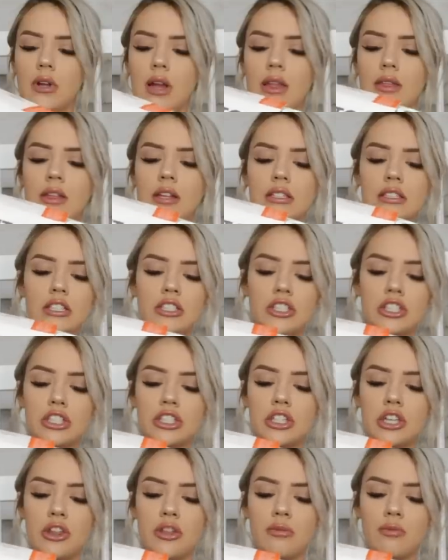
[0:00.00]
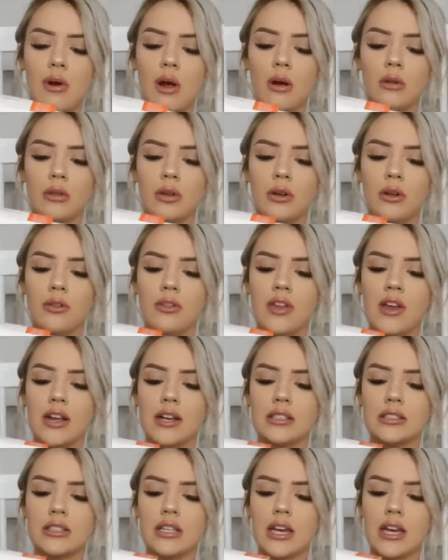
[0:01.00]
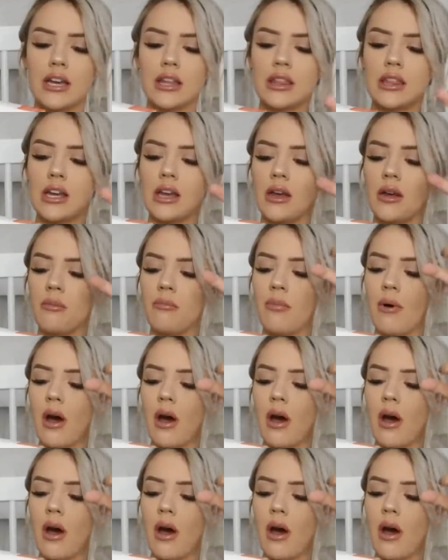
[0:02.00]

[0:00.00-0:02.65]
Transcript: And this is just to throw little things like the